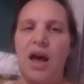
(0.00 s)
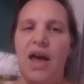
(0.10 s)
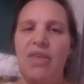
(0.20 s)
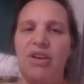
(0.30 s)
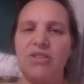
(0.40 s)

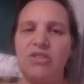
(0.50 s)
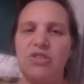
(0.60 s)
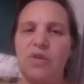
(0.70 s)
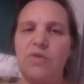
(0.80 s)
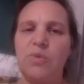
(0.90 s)
I thought
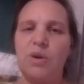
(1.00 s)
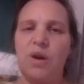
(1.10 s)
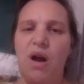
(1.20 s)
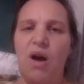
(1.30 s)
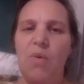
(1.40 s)
stoves
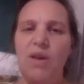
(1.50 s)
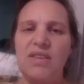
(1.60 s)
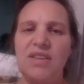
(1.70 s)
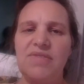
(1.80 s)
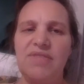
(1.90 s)
were
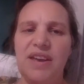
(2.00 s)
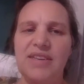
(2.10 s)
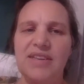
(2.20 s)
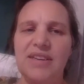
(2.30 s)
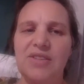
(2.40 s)
always
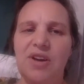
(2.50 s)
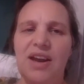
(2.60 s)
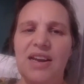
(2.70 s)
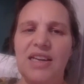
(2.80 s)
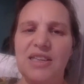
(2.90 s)
invented,"
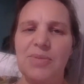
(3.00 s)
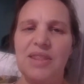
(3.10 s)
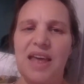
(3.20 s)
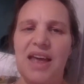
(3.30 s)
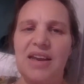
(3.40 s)
cried
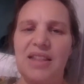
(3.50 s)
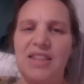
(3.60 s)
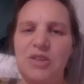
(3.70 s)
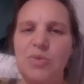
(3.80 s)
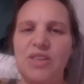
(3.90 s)
Elizabeth Ann.
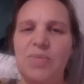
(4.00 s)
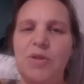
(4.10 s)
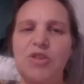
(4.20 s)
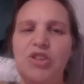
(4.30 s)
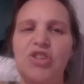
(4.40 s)
This was the
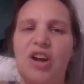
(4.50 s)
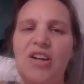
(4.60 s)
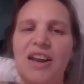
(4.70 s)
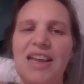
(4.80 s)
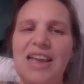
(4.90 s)
most
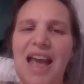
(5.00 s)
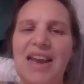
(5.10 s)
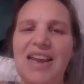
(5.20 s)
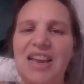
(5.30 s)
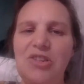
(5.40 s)
startling and
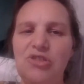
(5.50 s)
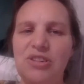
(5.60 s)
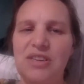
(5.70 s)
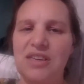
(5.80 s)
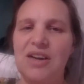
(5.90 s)

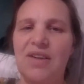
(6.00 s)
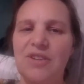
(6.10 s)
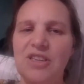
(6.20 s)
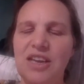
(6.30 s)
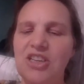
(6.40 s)
interesting
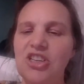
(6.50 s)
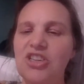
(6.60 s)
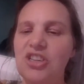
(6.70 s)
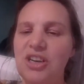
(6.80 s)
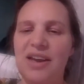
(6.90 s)
conversation
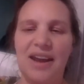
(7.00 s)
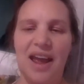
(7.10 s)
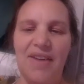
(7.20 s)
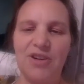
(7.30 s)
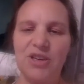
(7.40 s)
she had
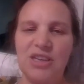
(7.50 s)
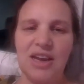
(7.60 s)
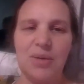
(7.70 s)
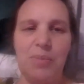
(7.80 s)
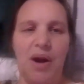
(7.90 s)
ever
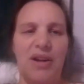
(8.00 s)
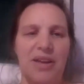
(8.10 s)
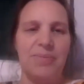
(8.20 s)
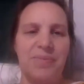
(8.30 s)
taken part in.